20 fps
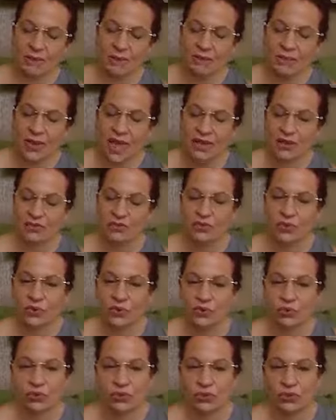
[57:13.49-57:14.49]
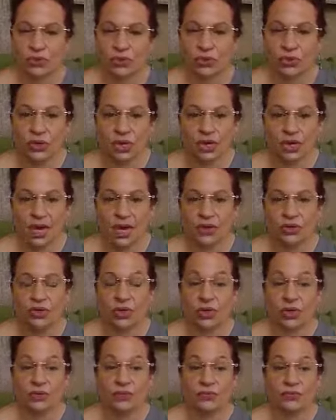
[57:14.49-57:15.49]
back and forth with the Lord on
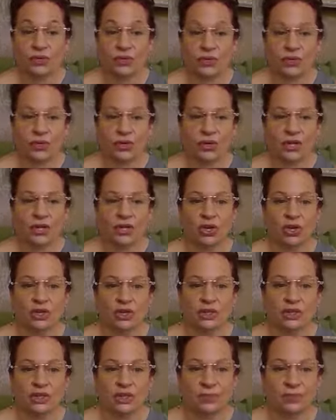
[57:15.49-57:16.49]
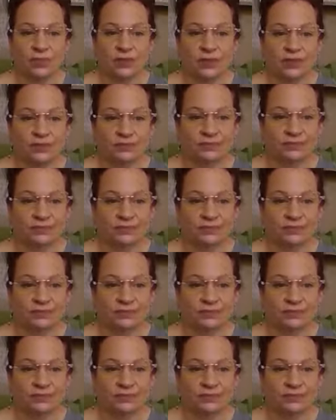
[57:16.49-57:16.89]
going further and going deeper.